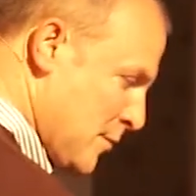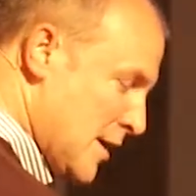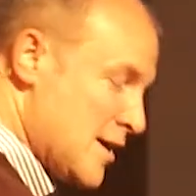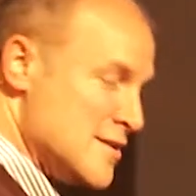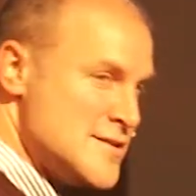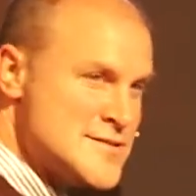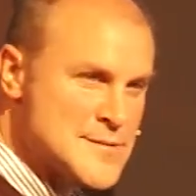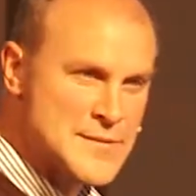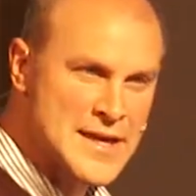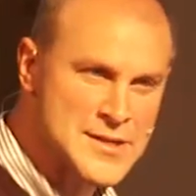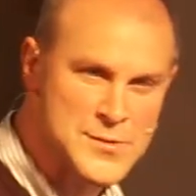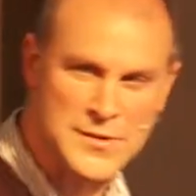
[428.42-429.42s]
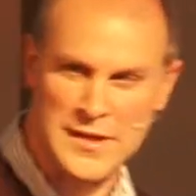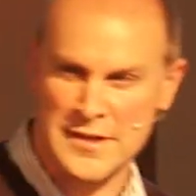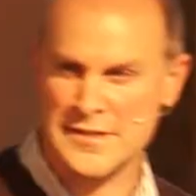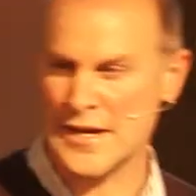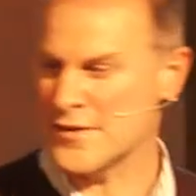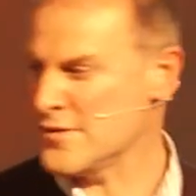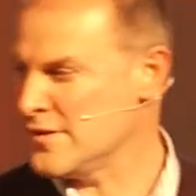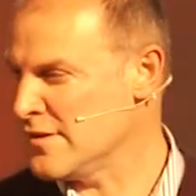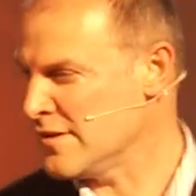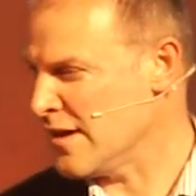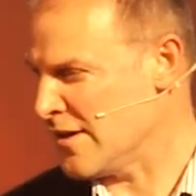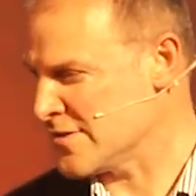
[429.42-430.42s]
but I'm going to do something else with it.
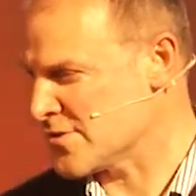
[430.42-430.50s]
That's